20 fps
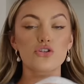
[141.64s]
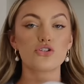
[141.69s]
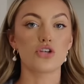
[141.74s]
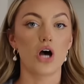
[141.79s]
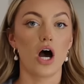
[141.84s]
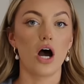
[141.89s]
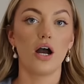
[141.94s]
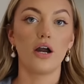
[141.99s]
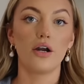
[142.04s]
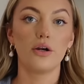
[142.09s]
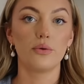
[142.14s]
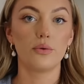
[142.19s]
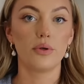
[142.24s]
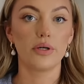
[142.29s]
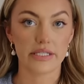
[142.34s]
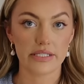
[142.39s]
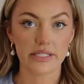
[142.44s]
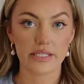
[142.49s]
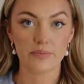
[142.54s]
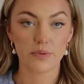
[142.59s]
so
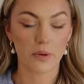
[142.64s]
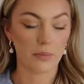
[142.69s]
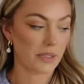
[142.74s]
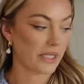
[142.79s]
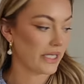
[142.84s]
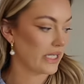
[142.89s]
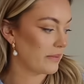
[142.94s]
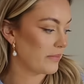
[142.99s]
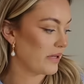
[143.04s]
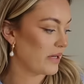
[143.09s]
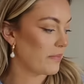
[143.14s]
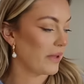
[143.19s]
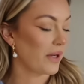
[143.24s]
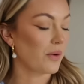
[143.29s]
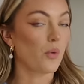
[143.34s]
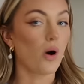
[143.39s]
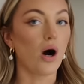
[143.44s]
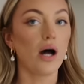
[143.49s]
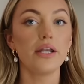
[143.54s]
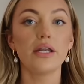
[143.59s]
this is probably gonna be a big
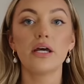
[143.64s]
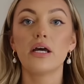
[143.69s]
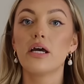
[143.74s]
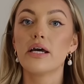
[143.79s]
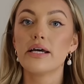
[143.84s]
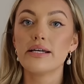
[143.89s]
one.